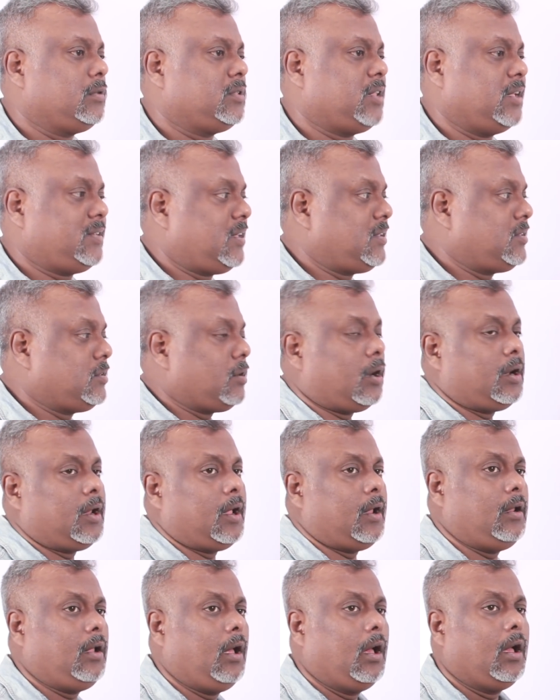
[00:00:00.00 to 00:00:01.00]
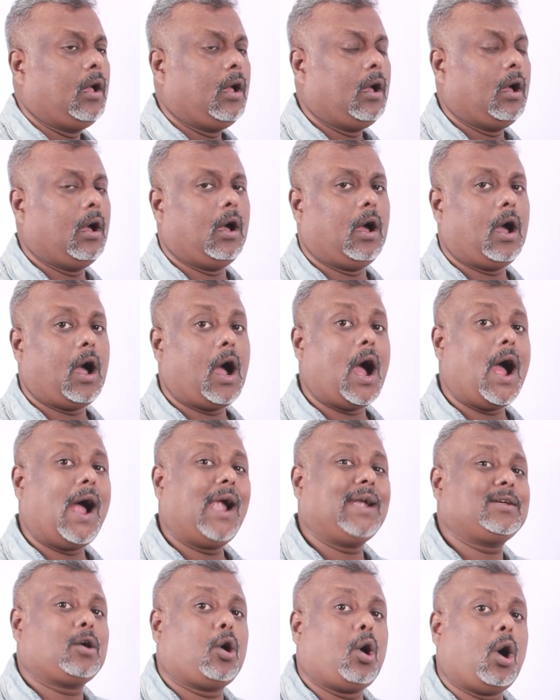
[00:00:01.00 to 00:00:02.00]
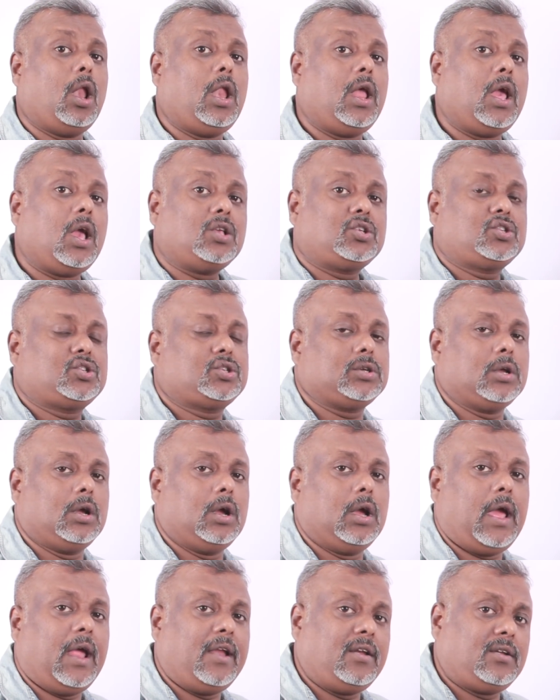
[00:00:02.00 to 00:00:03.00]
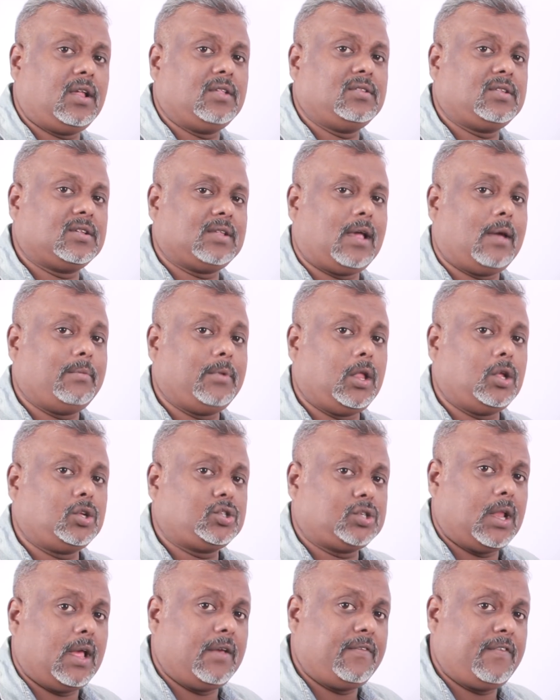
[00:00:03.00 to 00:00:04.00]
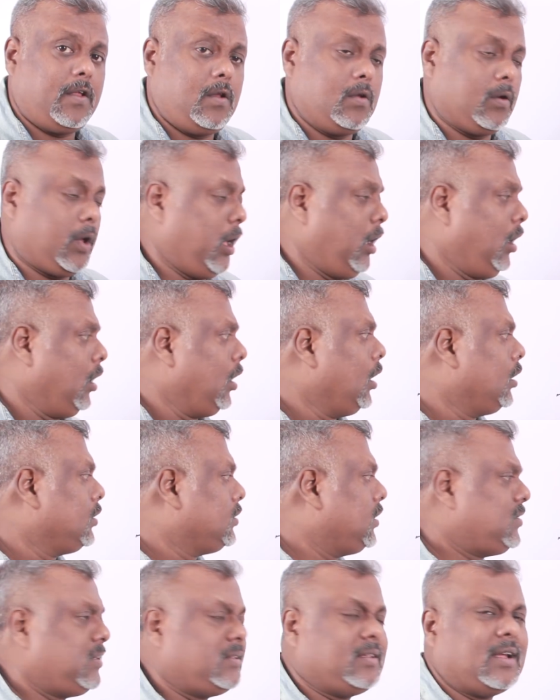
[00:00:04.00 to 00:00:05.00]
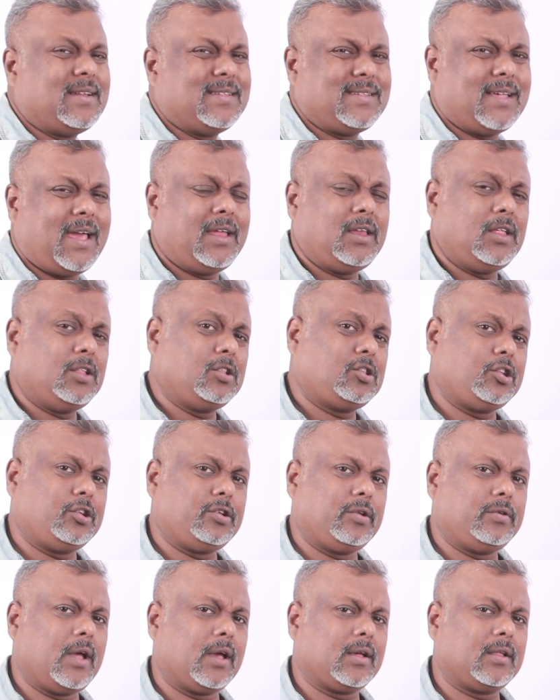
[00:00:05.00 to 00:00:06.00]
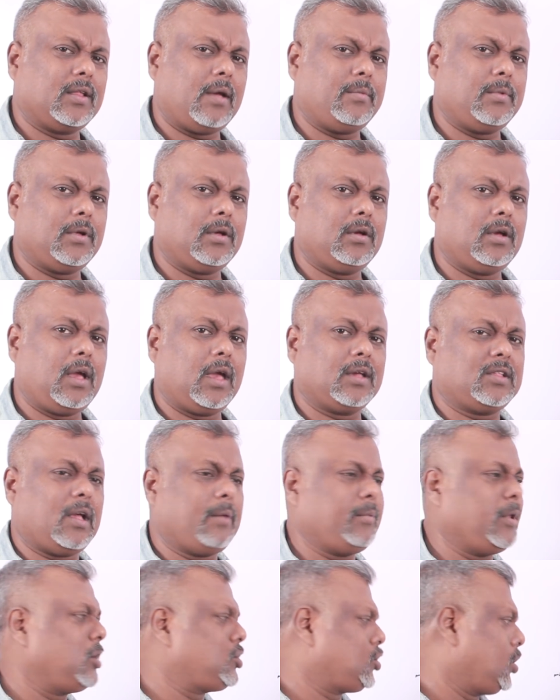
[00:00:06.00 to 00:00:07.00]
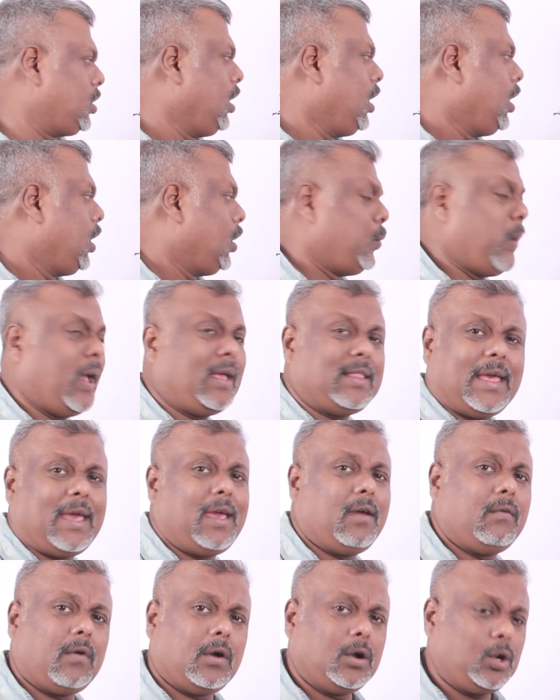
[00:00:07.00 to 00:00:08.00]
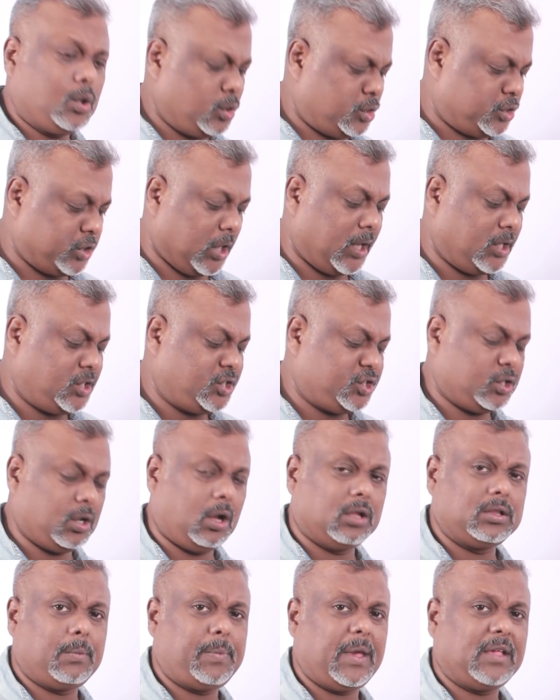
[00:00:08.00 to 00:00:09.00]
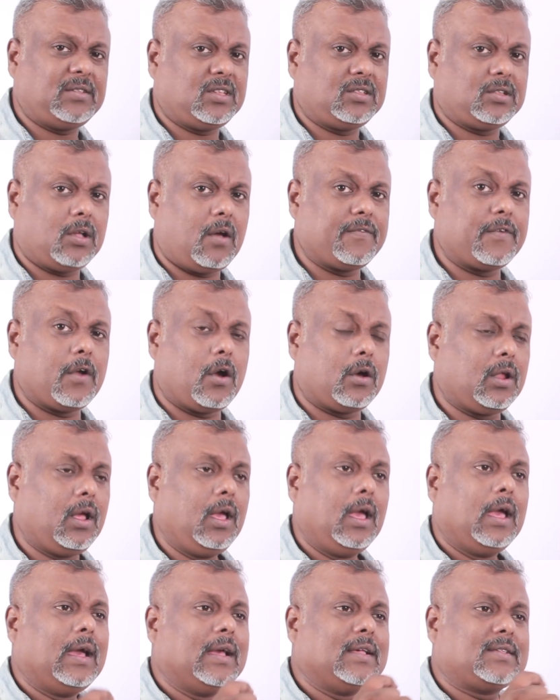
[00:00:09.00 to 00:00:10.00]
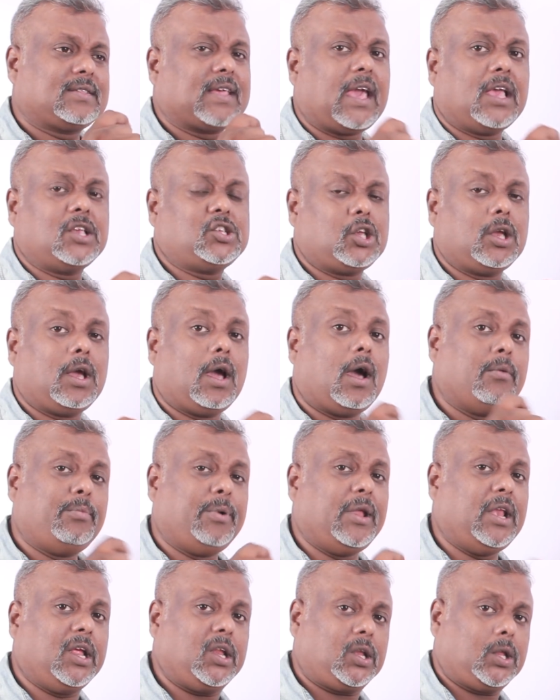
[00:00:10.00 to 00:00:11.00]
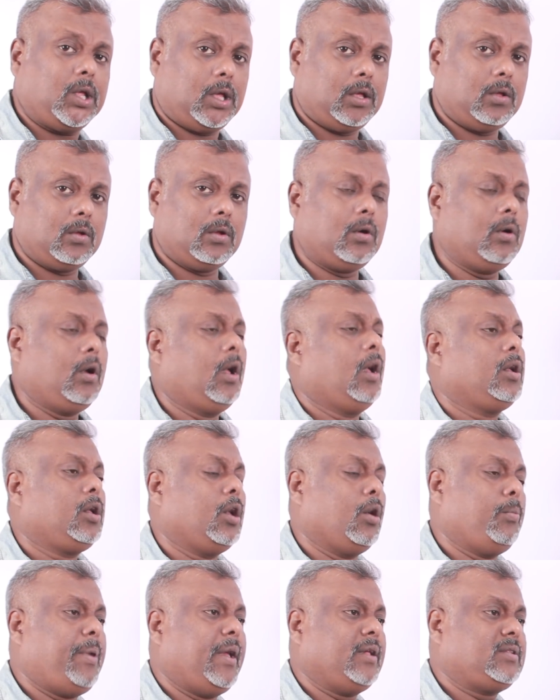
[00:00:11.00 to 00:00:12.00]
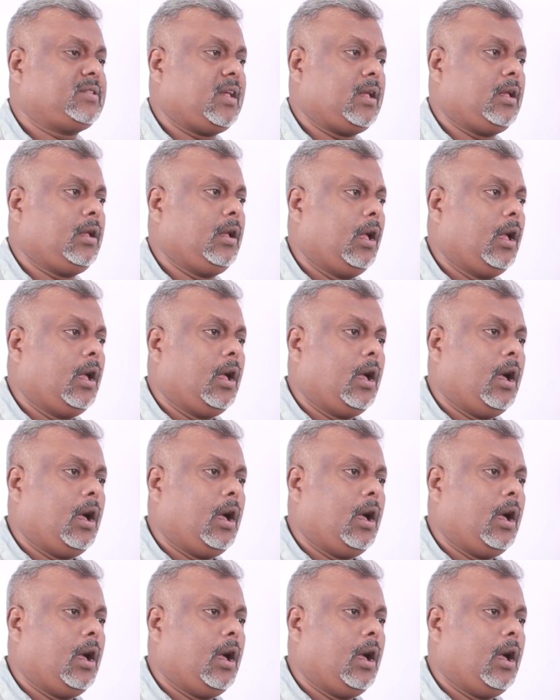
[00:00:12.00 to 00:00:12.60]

this is not an art college entrance examination, I feel. Okay, this is a design institute examination where they want to judge on the basis of your sketching ability, you know, your basing